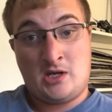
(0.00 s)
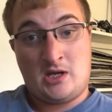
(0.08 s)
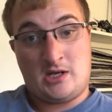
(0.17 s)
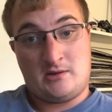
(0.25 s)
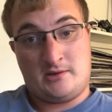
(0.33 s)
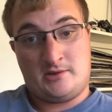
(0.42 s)

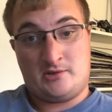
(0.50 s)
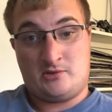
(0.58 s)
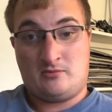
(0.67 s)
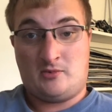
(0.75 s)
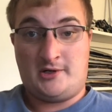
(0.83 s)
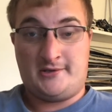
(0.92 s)
and
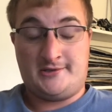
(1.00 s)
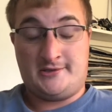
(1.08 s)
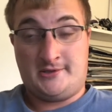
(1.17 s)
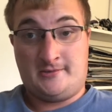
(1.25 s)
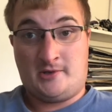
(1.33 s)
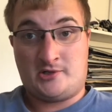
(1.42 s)
on
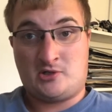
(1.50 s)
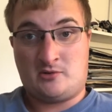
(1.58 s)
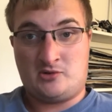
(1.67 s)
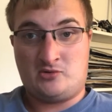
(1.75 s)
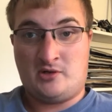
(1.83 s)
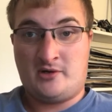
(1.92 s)

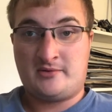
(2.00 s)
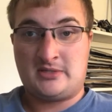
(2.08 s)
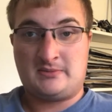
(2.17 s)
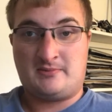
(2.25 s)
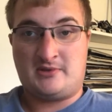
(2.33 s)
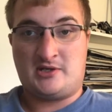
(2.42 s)
October 12th, it's
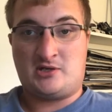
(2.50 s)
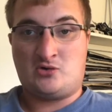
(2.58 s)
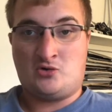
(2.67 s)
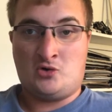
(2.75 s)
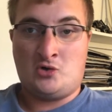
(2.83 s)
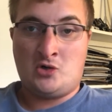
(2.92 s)
pretty
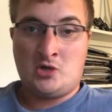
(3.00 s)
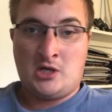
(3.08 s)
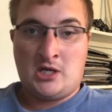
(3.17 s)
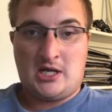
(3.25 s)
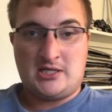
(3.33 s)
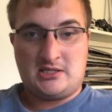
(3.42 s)
cool,
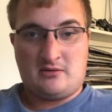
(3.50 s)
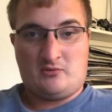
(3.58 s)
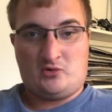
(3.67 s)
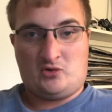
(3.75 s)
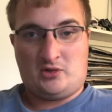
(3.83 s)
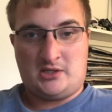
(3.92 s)
and
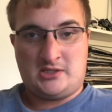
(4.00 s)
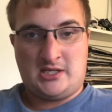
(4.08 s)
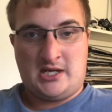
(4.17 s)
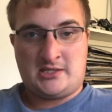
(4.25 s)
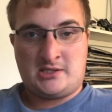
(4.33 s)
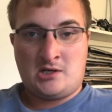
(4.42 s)
similar like
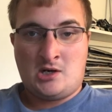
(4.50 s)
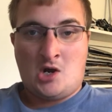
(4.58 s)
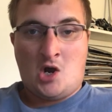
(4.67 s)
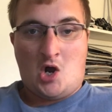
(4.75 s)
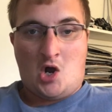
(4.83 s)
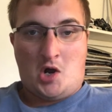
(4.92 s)
that.
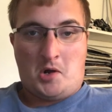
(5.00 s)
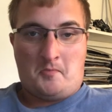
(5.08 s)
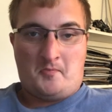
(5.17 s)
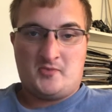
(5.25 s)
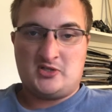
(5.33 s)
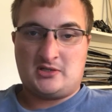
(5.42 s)

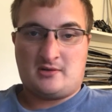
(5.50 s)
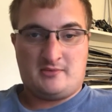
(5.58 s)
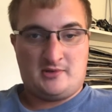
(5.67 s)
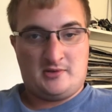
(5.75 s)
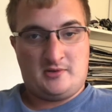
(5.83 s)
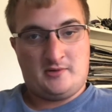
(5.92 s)
This is going to
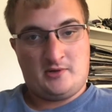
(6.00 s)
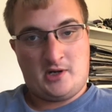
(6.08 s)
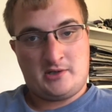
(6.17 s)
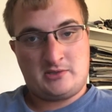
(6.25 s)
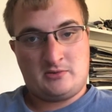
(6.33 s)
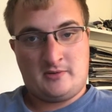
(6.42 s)
be the
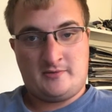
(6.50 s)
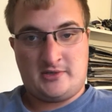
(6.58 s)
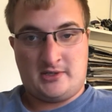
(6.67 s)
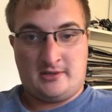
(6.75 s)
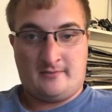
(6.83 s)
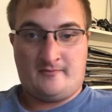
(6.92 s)
longest one,
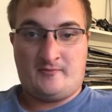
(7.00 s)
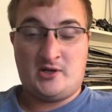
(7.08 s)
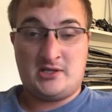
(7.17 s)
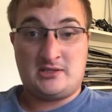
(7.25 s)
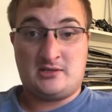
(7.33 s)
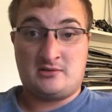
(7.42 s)
and
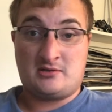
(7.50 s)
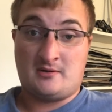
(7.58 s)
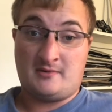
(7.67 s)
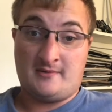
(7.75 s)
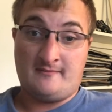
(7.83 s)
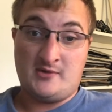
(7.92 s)
plus there's going to
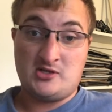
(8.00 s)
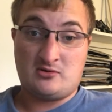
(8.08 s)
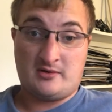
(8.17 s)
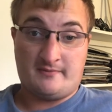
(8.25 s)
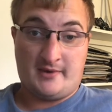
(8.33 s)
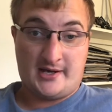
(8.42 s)
be a
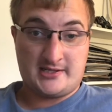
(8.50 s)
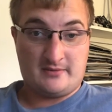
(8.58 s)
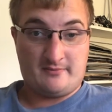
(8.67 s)
mystery box, a